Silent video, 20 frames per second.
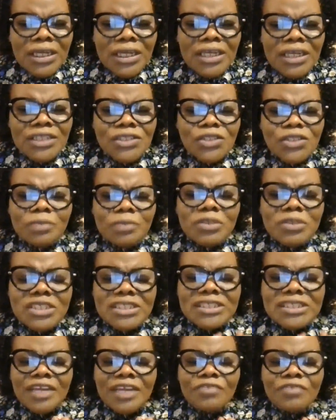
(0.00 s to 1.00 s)
In
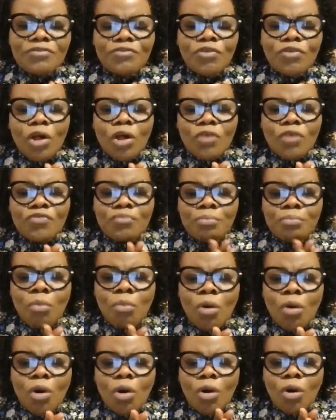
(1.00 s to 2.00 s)
subjects that involve
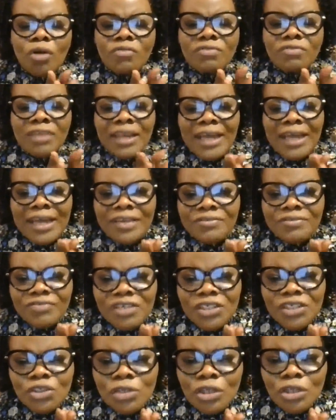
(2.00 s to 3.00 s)
more of live
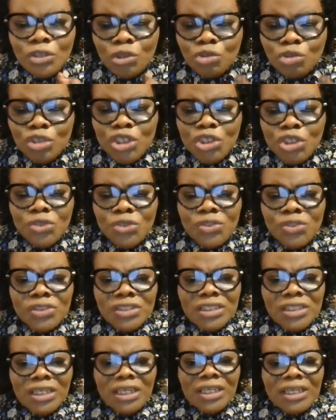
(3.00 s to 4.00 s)

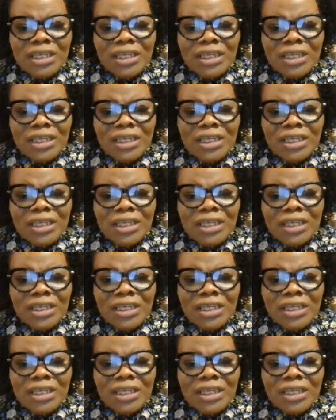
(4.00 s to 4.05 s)
illustrations,